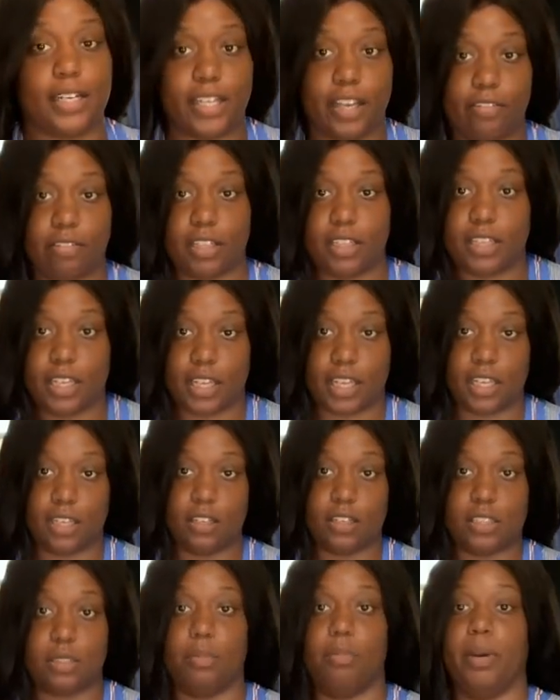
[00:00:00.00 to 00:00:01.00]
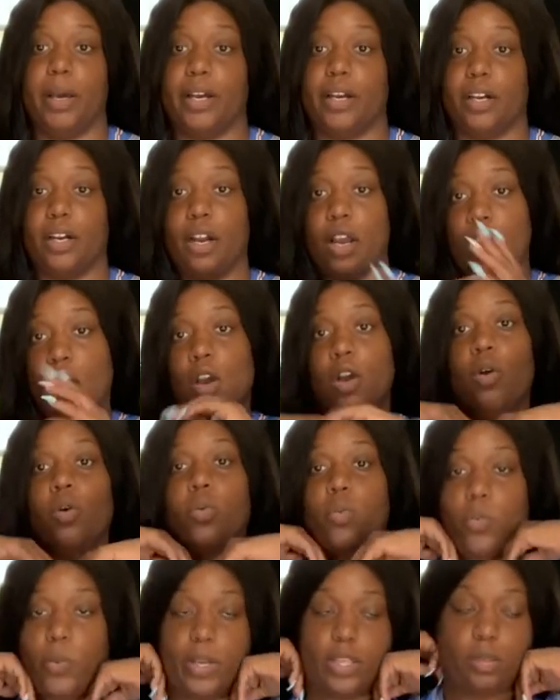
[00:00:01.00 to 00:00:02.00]
definitely think it looks better
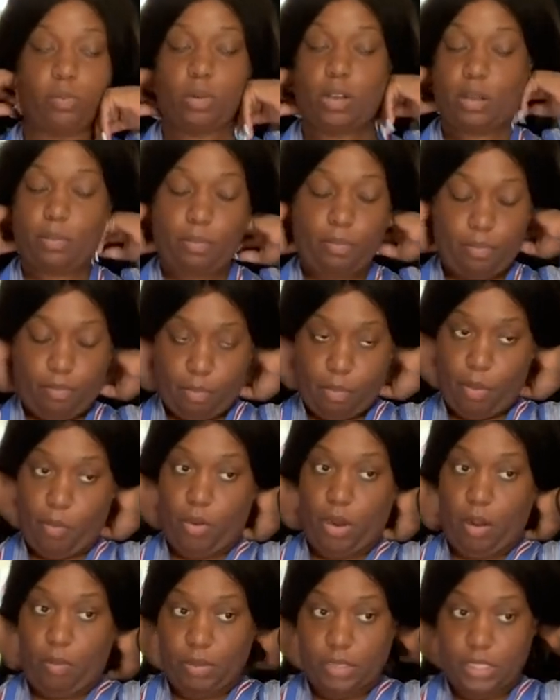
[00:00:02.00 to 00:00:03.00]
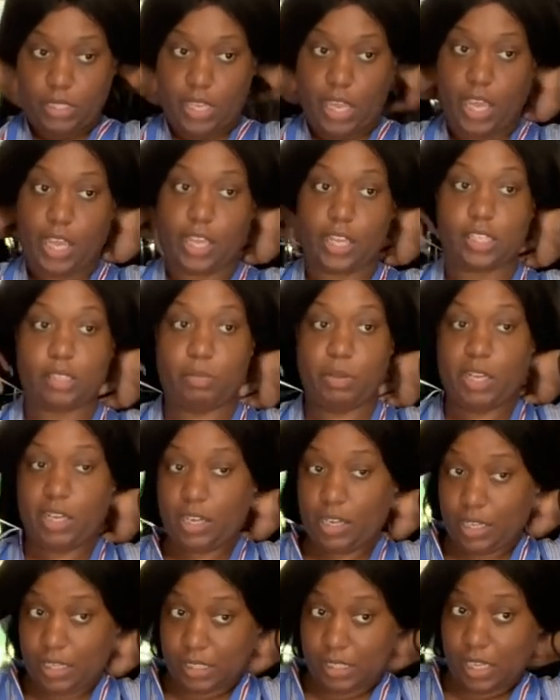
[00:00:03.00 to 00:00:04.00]
with one. But what I was saying is
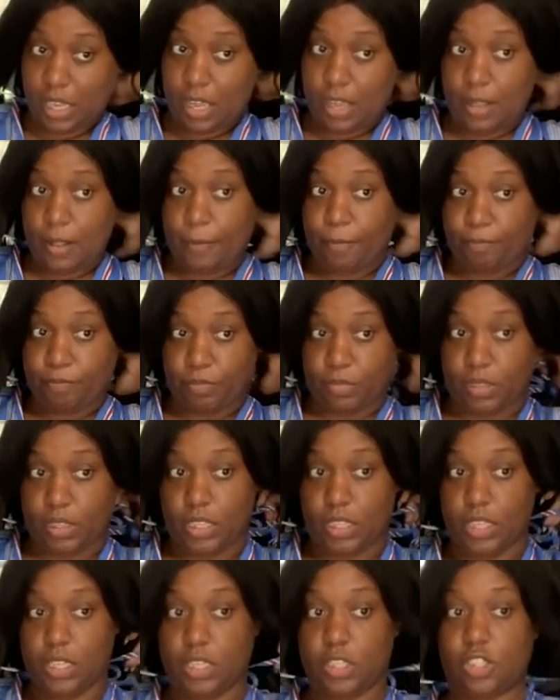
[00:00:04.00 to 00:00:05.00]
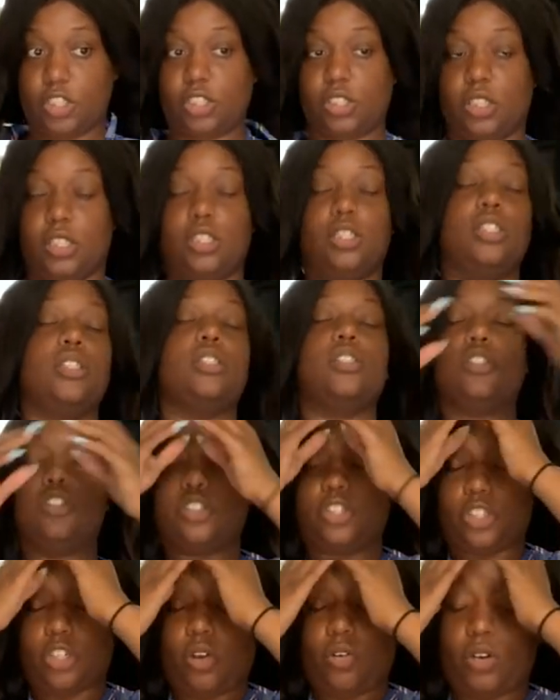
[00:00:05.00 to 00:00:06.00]
because this
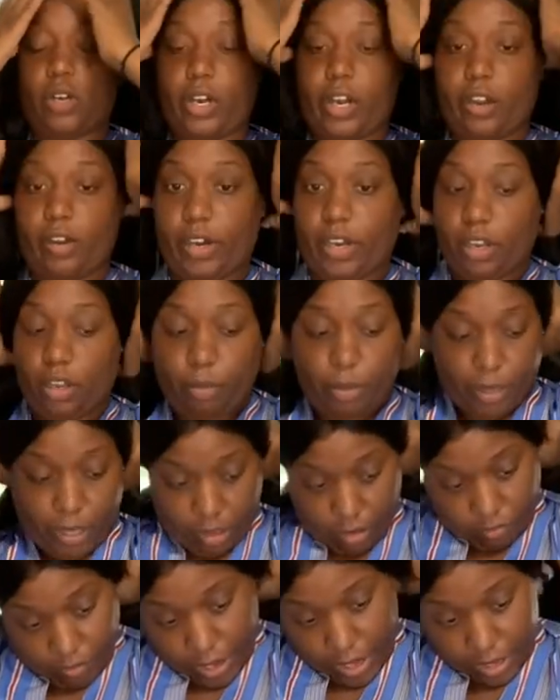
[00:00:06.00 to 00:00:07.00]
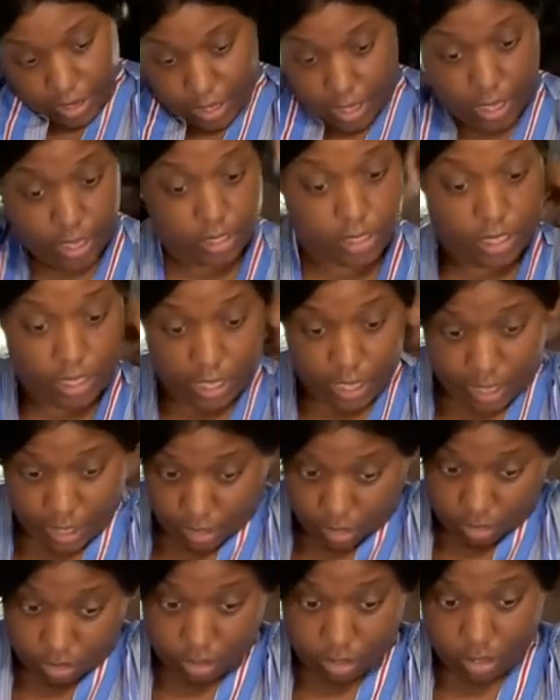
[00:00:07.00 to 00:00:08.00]
shoulder area up here, if I can get it
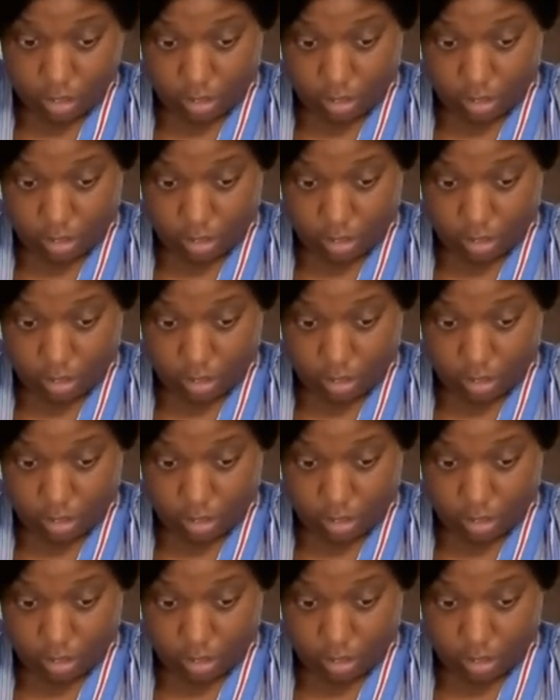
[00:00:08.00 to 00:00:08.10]
together,